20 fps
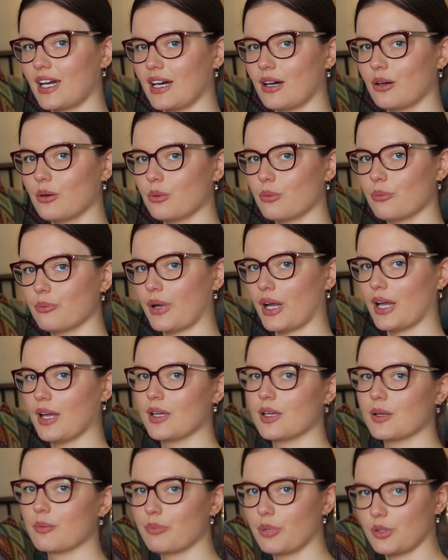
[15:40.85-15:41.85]
out
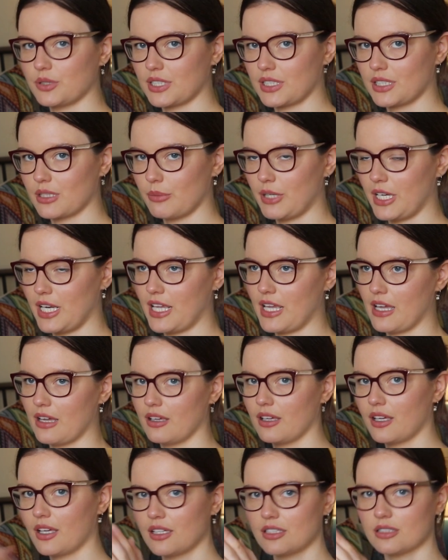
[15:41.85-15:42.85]
by putting them in here.
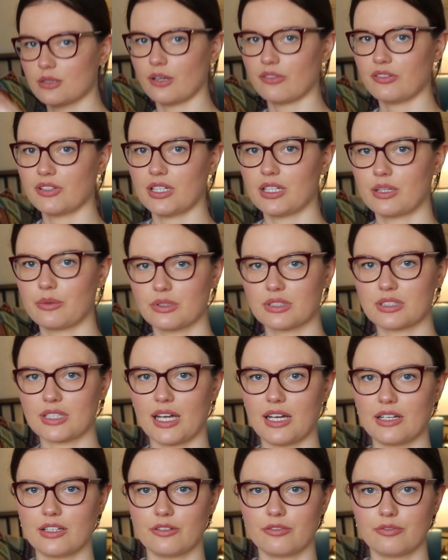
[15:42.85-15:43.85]
So everything's
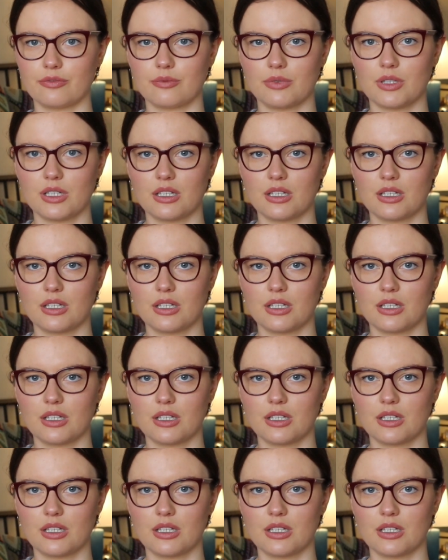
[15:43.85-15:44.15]
kind of